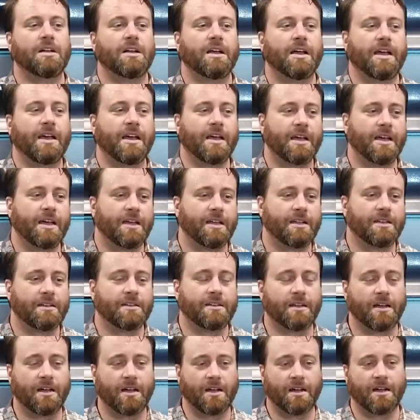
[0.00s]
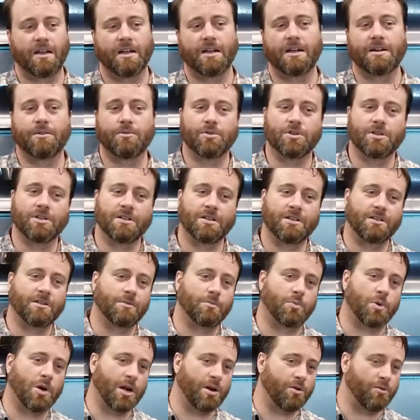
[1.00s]
And I
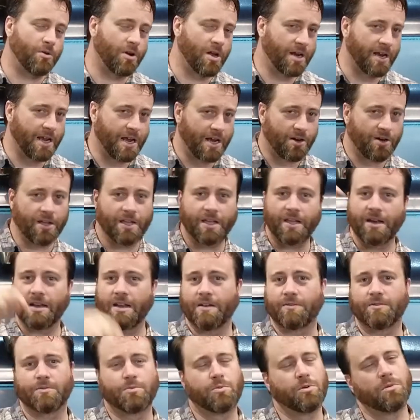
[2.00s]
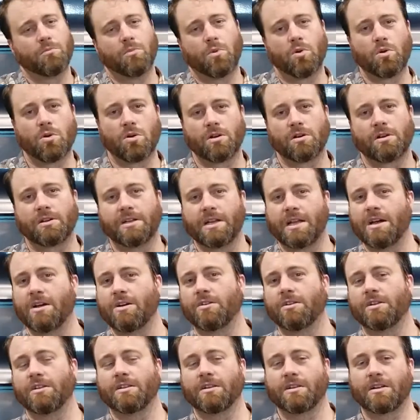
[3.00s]
will probably run out and have to put more
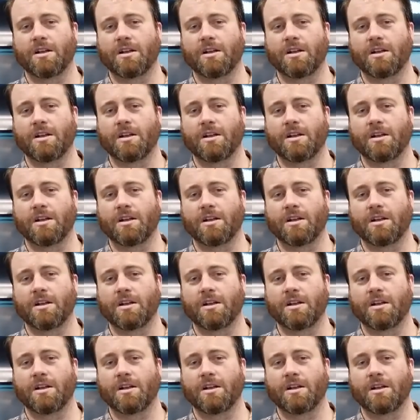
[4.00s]
down in the